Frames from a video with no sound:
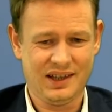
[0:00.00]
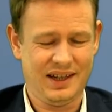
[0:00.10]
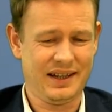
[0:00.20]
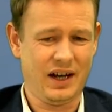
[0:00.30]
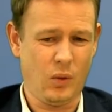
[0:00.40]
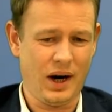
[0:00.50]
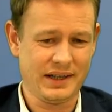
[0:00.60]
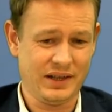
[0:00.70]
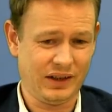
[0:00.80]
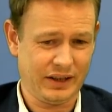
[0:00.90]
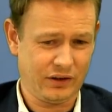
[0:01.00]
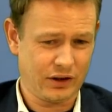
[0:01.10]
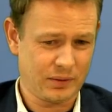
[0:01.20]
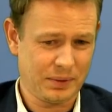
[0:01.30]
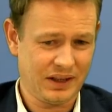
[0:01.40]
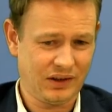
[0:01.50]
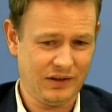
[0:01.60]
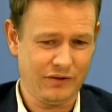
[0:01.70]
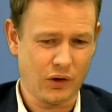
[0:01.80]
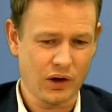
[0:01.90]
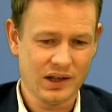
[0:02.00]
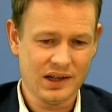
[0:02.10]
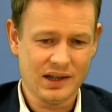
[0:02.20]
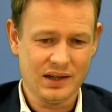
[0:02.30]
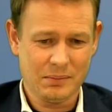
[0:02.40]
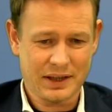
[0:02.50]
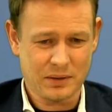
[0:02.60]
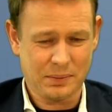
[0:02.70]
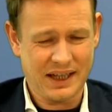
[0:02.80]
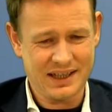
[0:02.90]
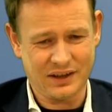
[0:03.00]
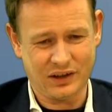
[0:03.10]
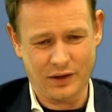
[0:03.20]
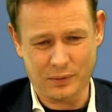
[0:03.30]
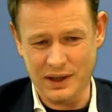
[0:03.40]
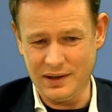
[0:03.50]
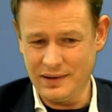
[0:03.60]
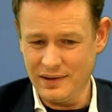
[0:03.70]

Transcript: and now white decides not to play c4, but to play knight c3.